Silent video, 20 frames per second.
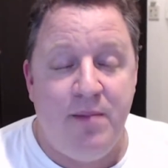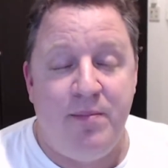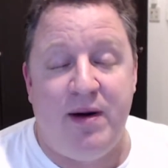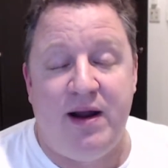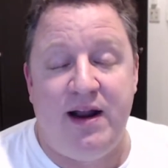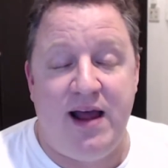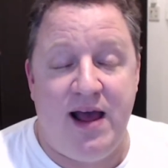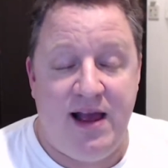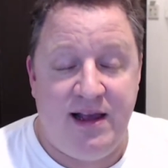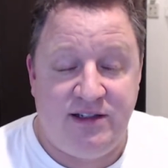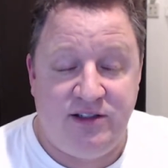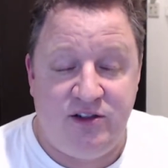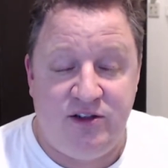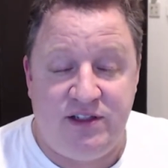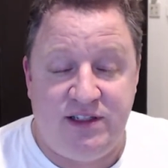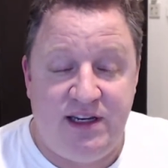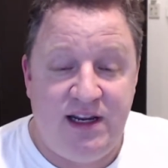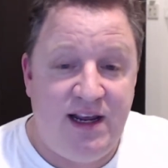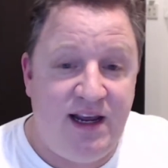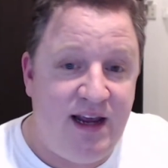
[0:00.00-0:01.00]
But as
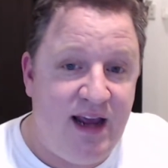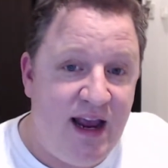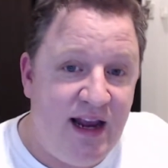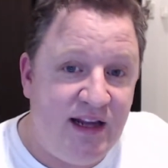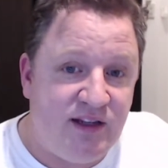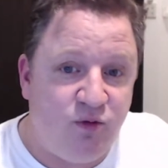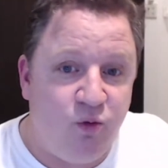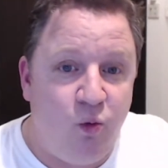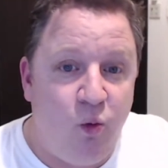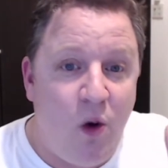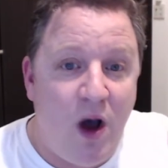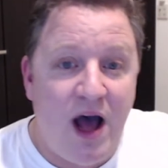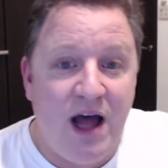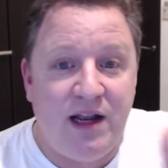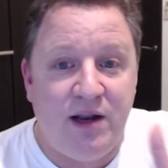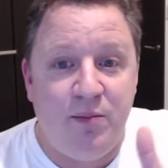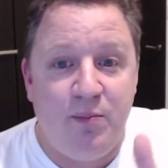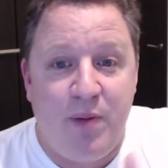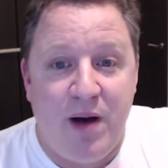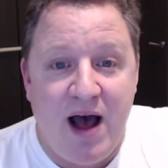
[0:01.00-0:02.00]
you see, it's
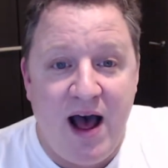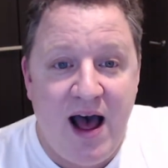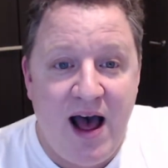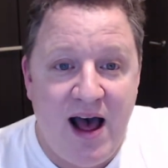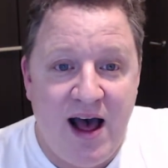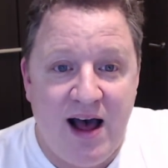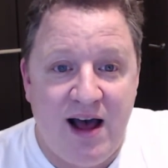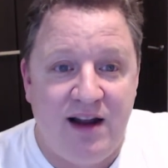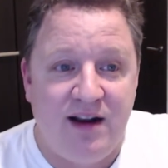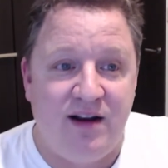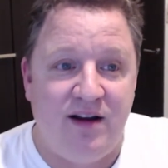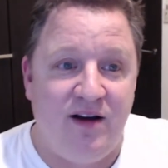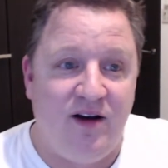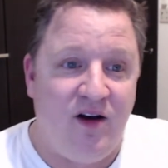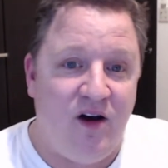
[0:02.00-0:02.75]
one part